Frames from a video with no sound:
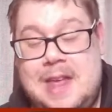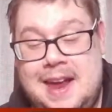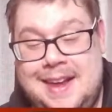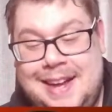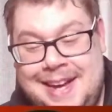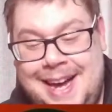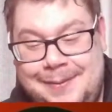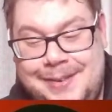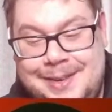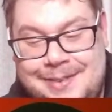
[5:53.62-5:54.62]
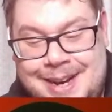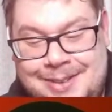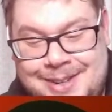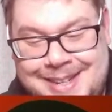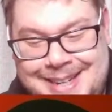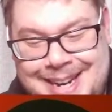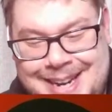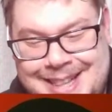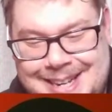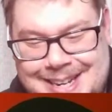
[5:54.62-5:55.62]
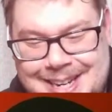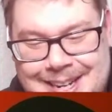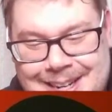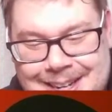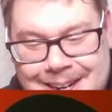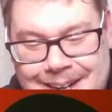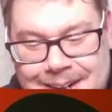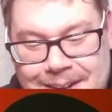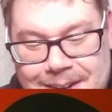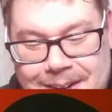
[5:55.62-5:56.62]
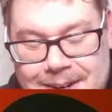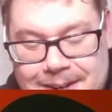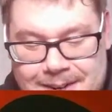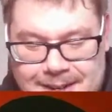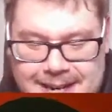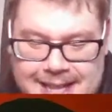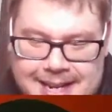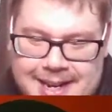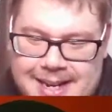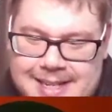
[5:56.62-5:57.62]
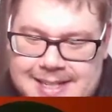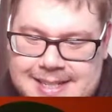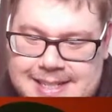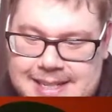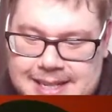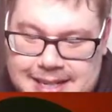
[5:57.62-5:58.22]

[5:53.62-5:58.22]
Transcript: Happy with that one, get in there. Really nice.